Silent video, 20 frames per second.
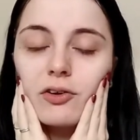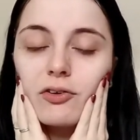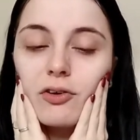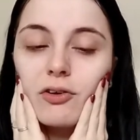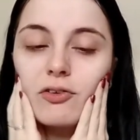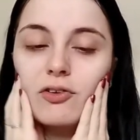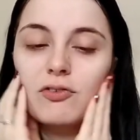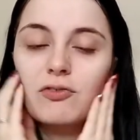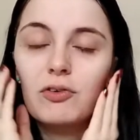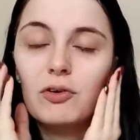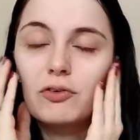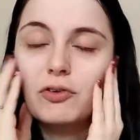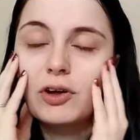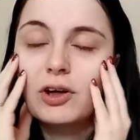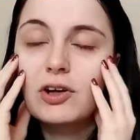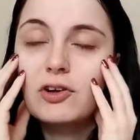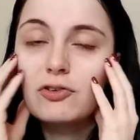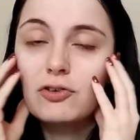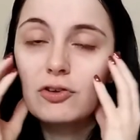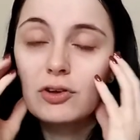So it just feels
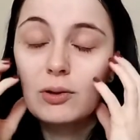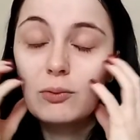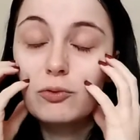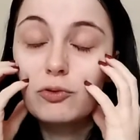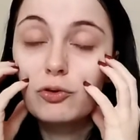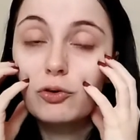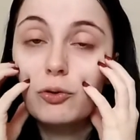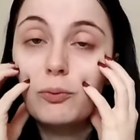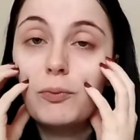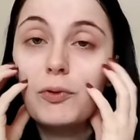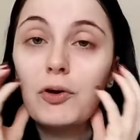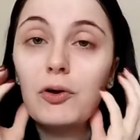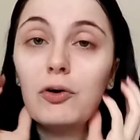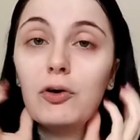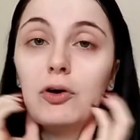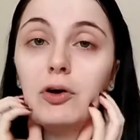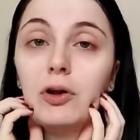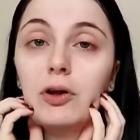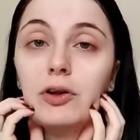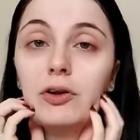like it's just absorbed the
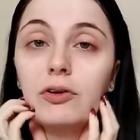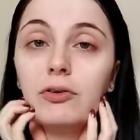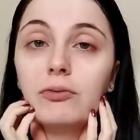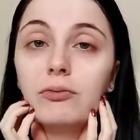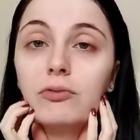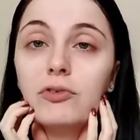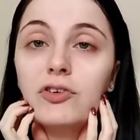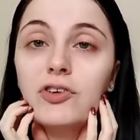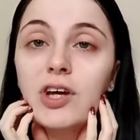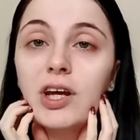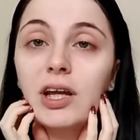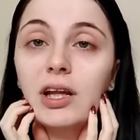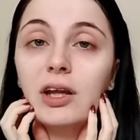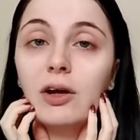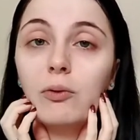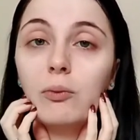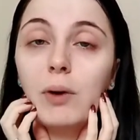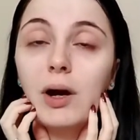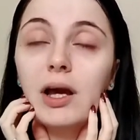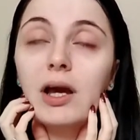oil and taken
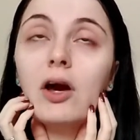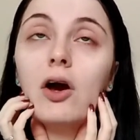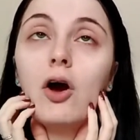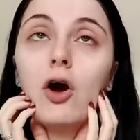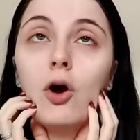it away,